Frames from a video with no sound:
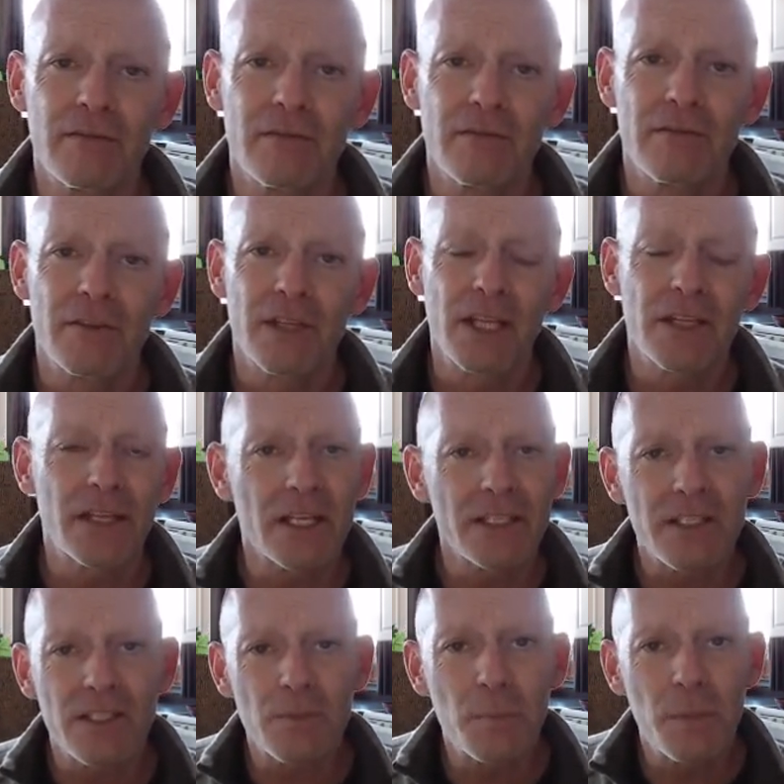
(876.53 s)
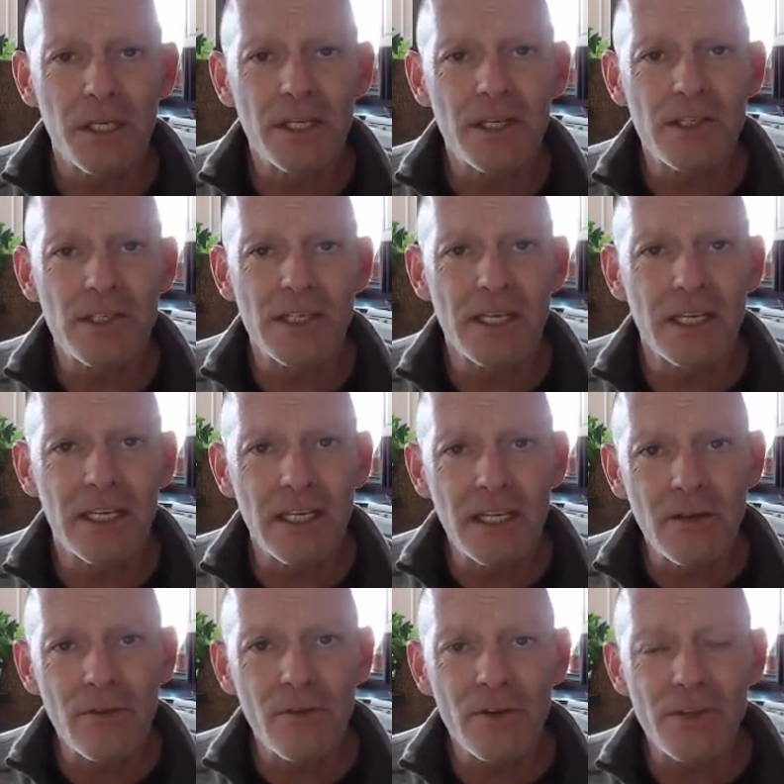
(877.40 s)
that, that speaks
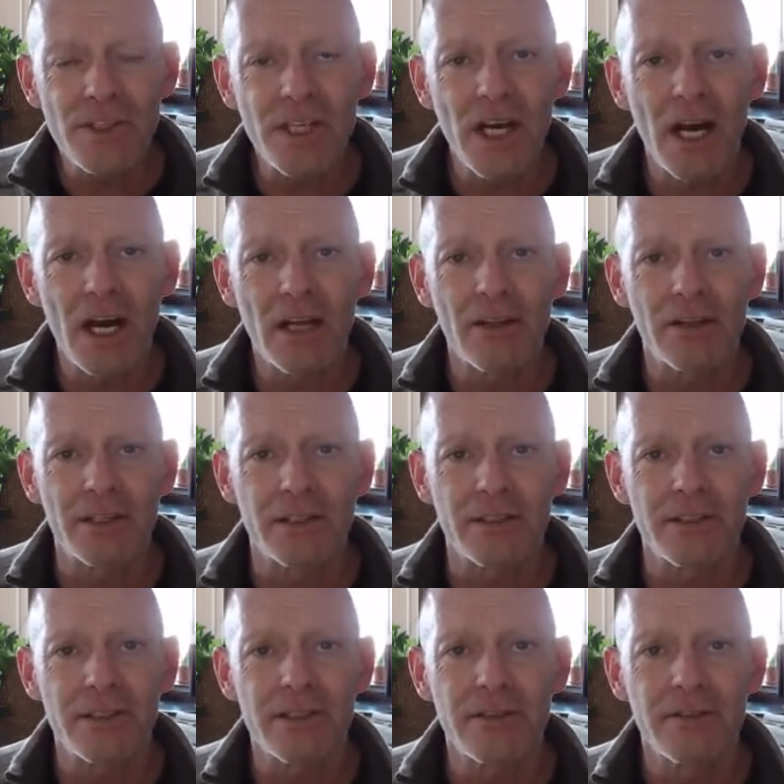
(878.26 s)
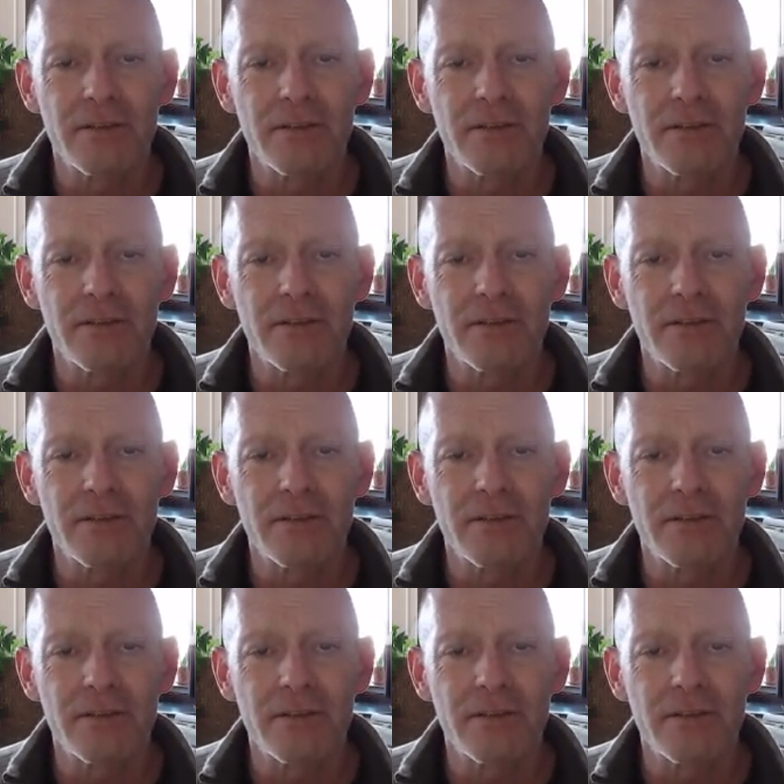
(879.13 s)
in the silence.